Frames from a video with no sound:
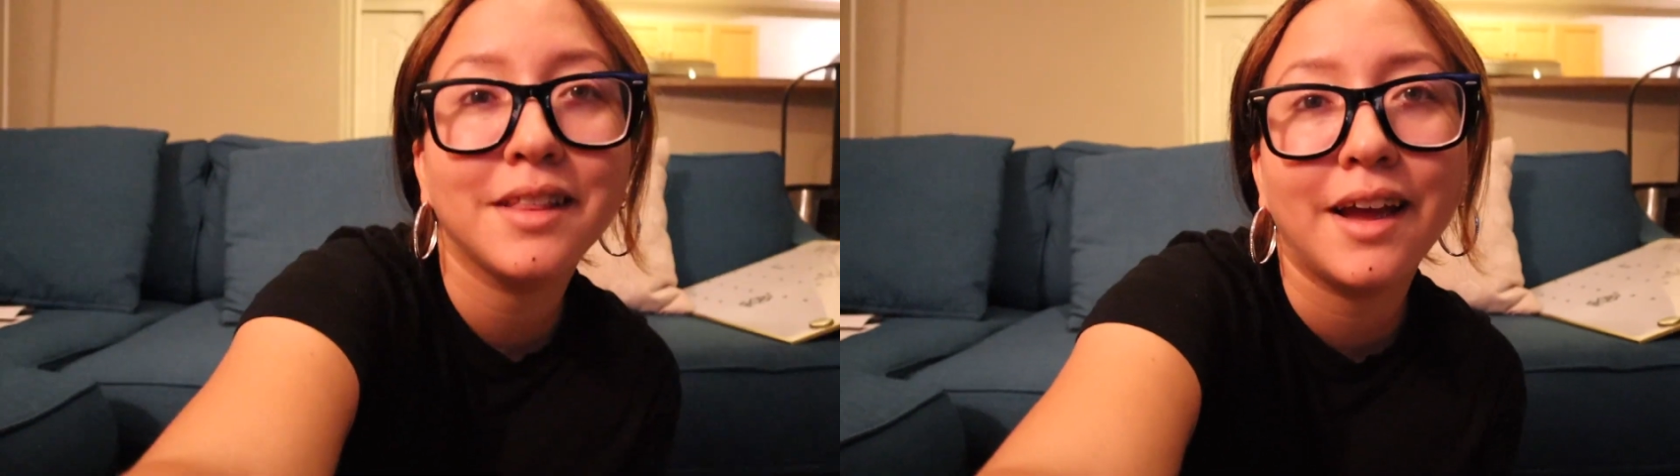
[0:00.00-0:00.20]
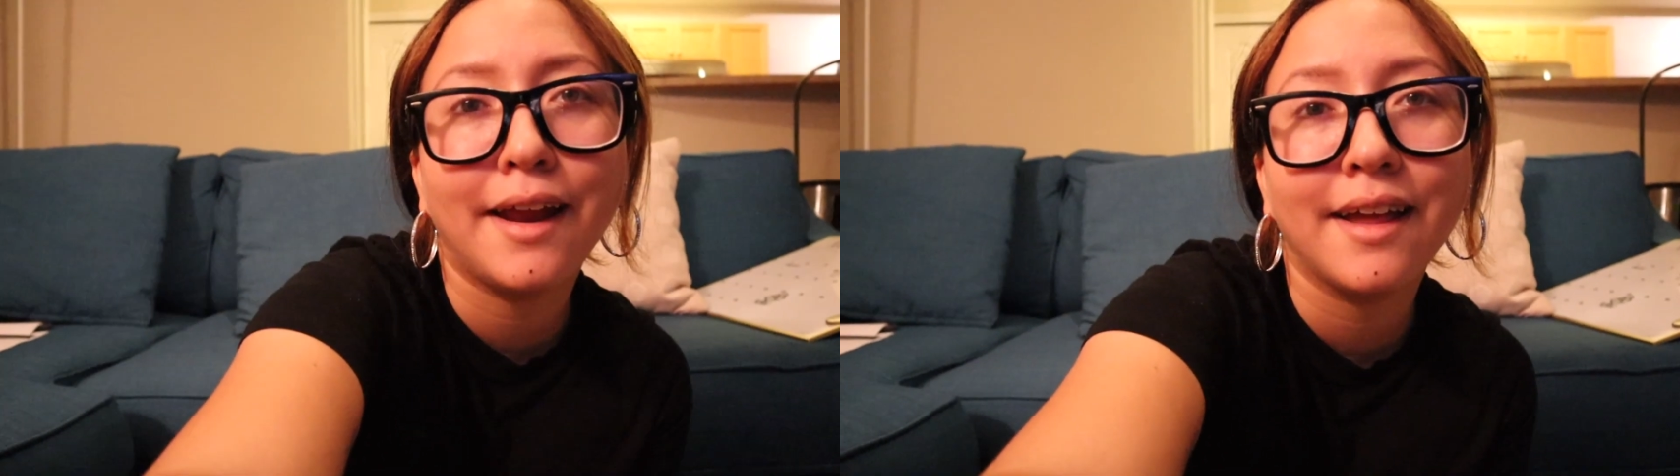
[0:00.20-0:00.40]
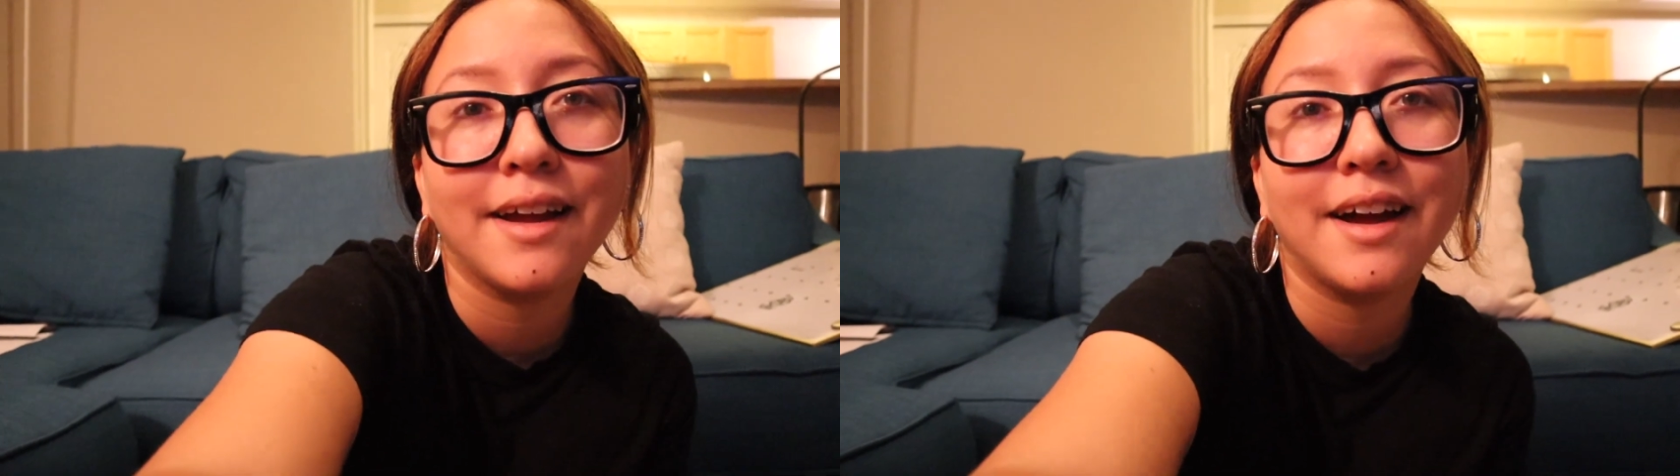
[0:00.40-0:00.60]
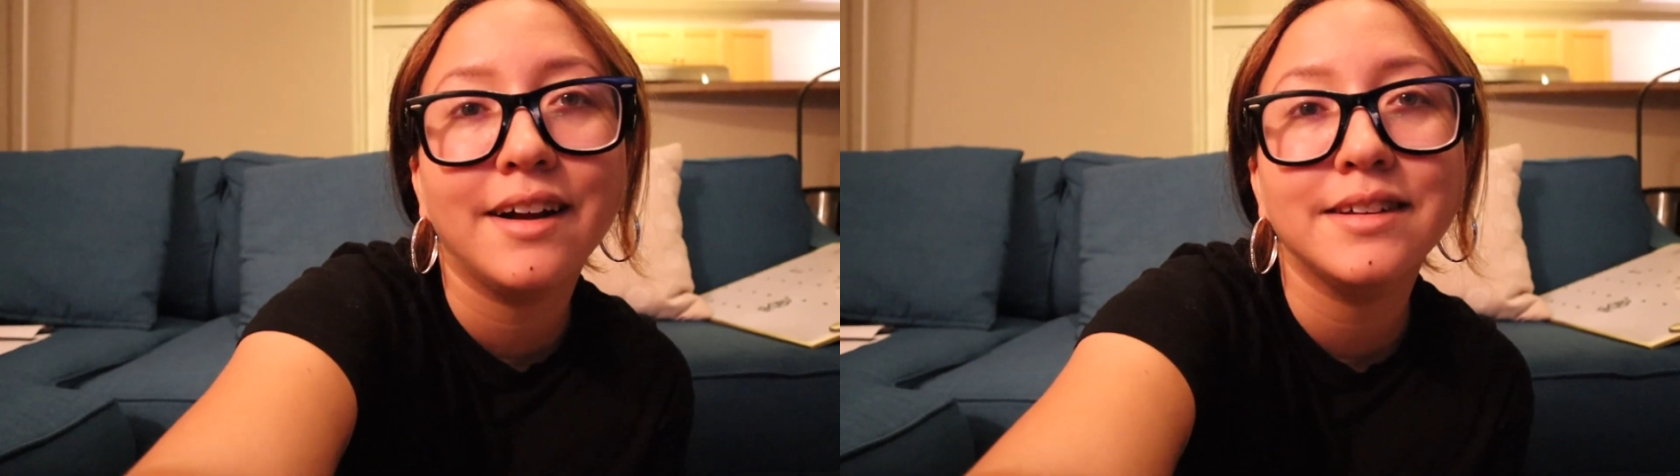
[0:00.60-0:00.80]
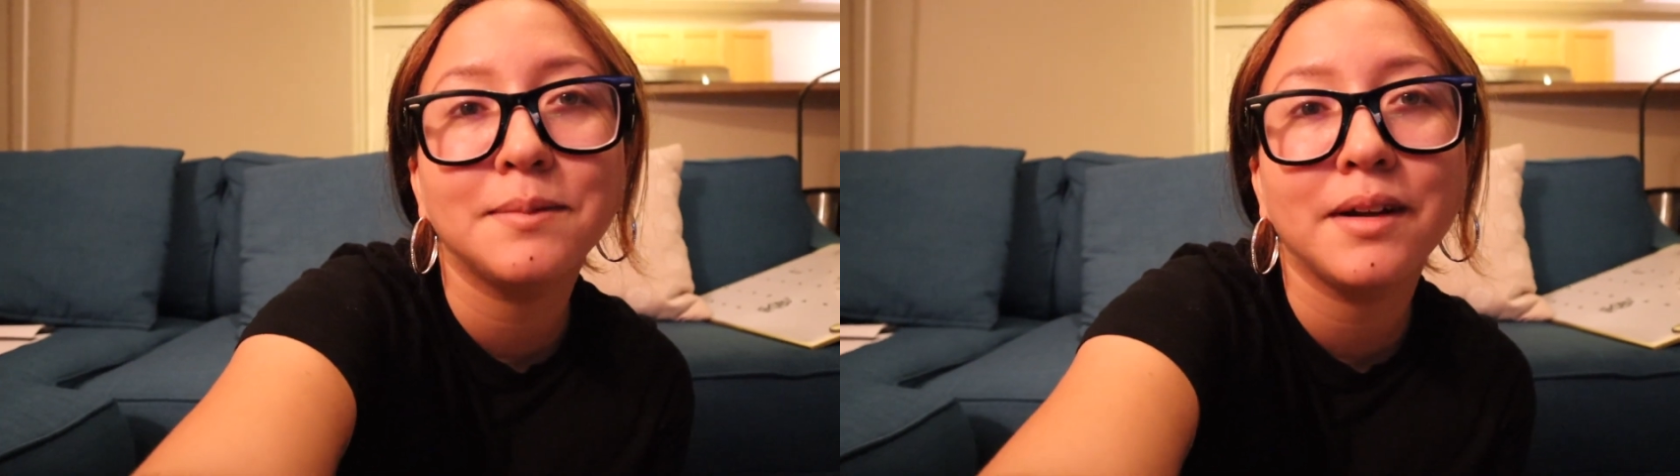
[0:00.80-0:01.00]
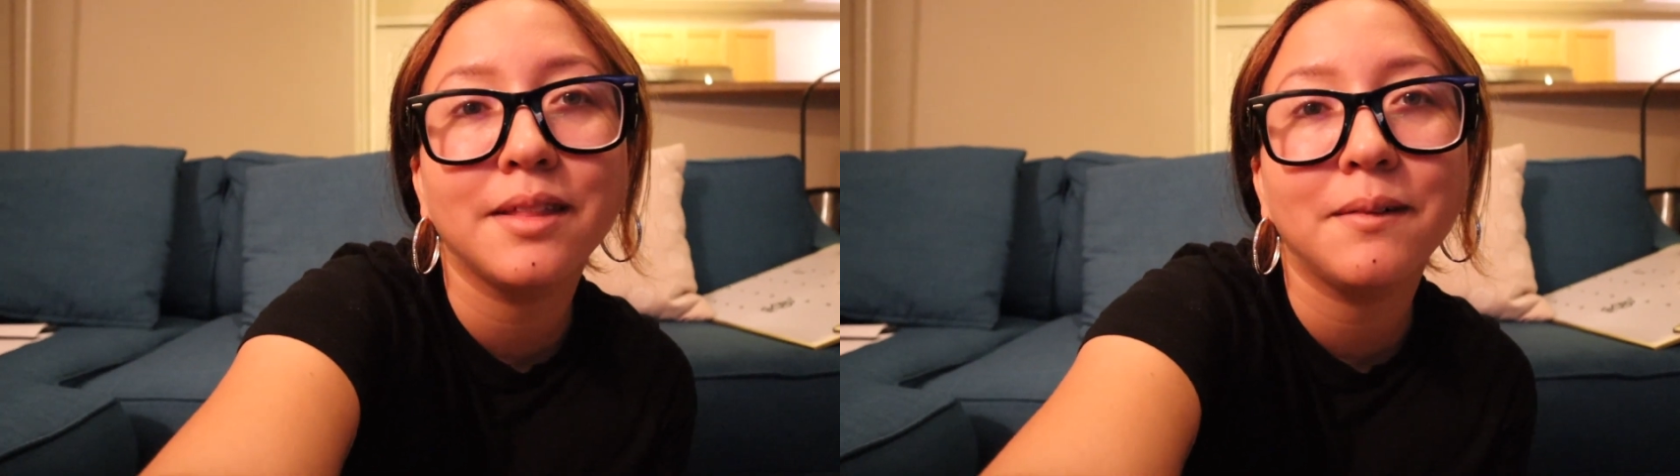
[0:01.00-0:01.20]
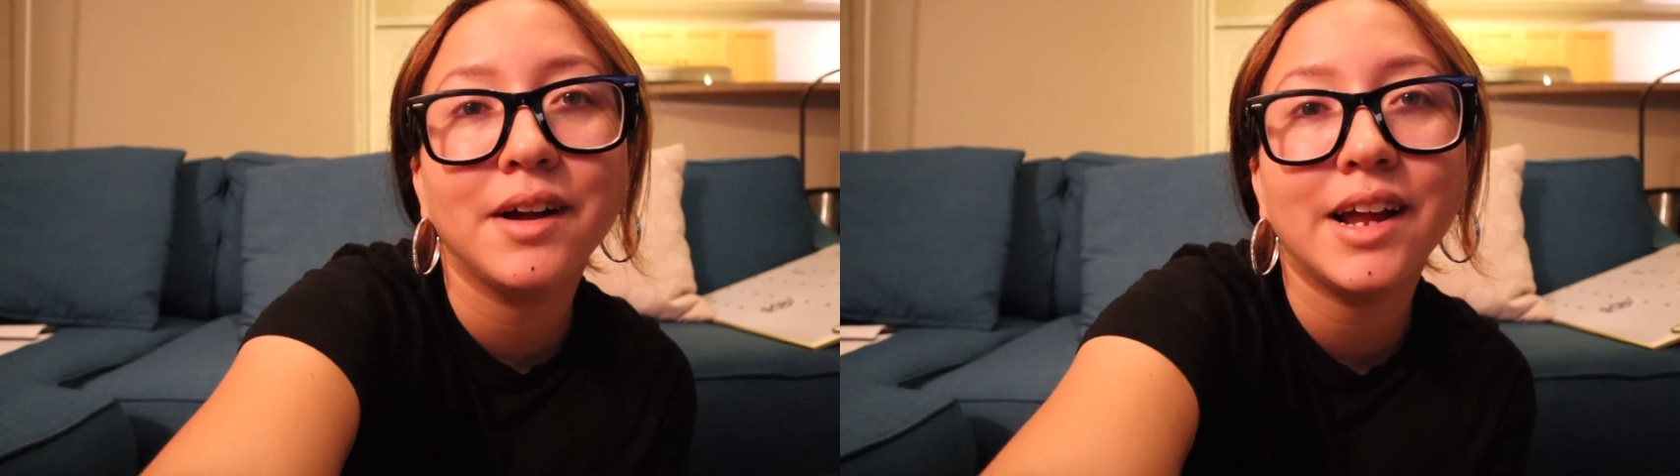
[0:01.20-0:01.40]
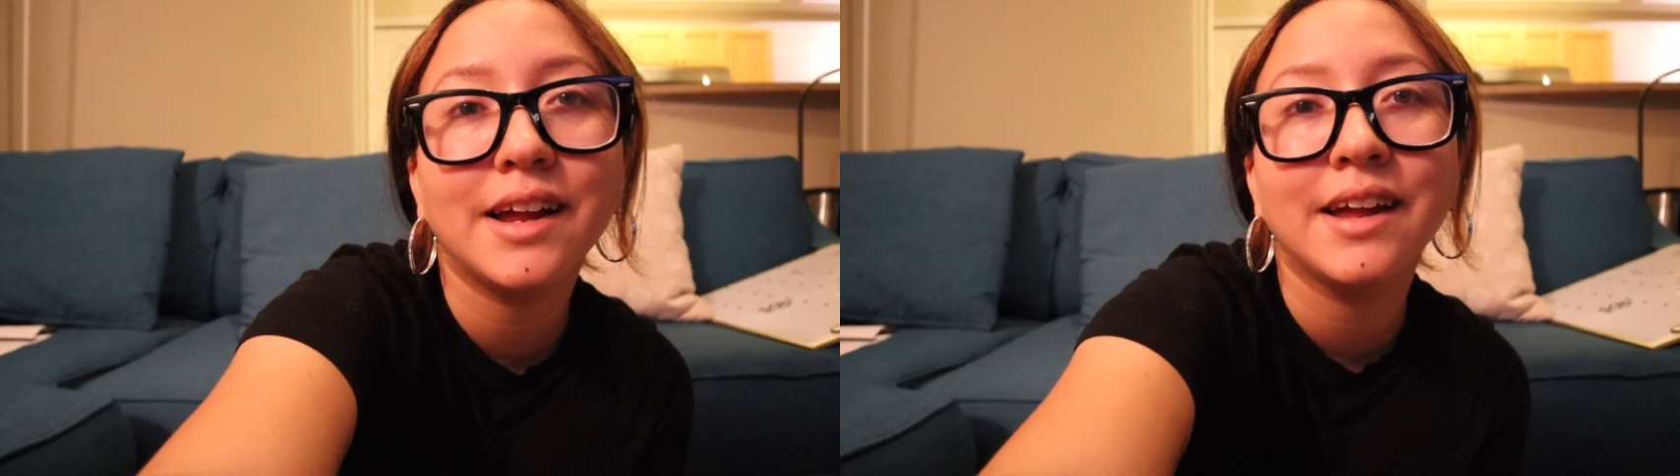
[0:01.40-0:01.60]
lighting, guys, by the
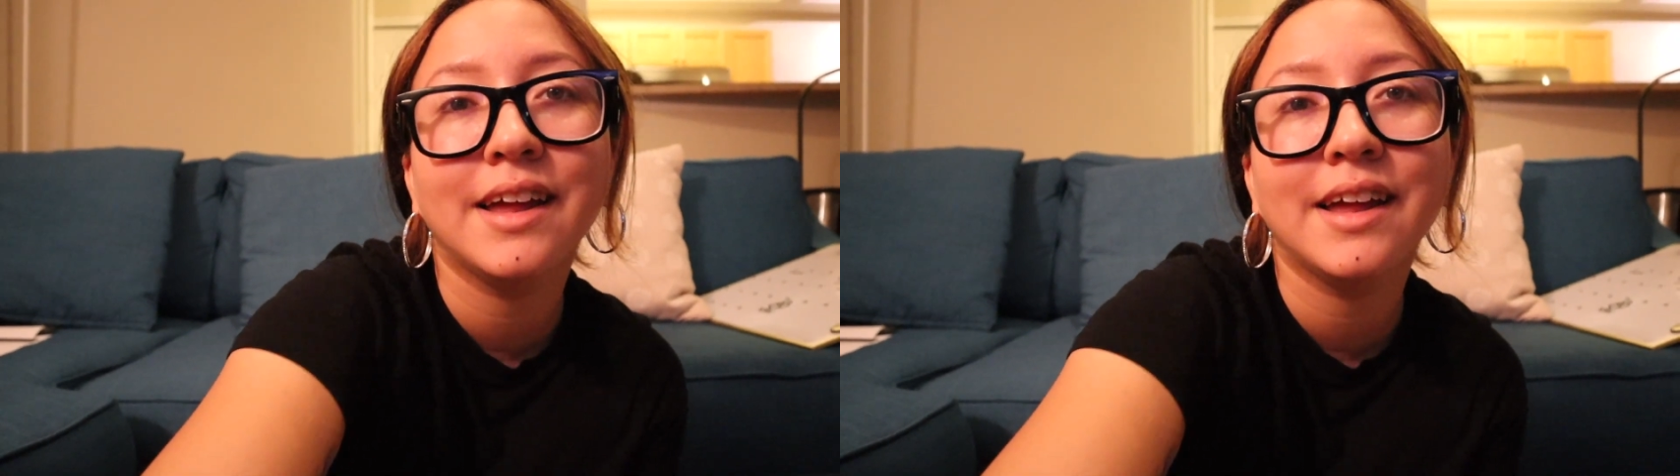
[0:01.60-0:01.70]
way.